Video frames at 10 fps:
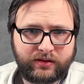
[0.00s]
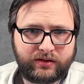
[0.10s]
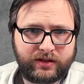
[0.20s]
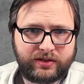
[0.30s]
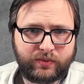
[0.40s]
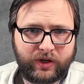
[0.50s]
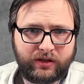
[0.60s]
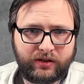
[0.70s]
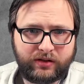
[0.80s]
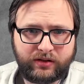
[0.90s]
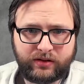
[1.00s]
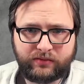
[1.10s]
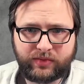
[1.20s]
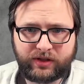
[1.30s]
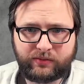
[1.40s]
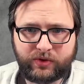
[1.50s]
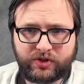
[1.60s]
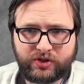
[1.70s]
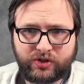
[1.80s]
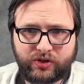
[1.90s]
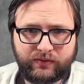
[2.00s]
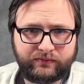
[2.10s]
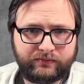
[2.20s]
this one, but I'm not sure.